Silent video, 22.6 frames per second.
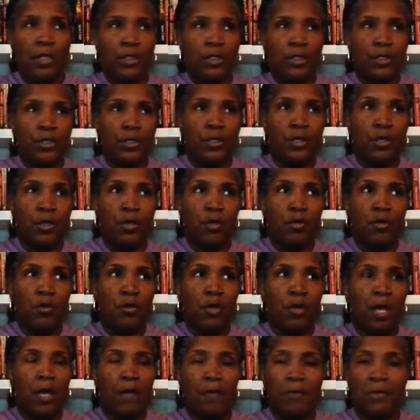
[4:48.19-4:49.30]
you know
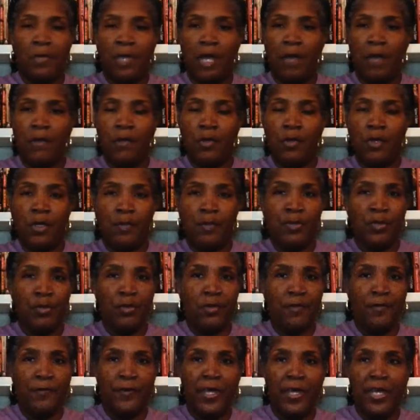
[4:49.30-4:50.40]
I'm I'm gonna
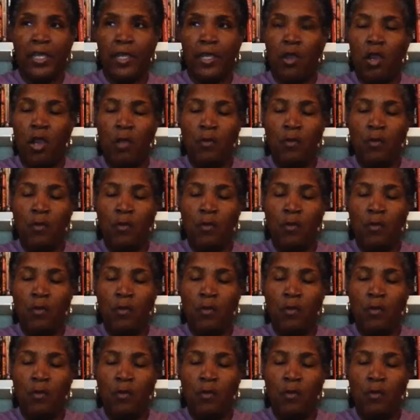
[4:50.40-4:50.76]
beautify her.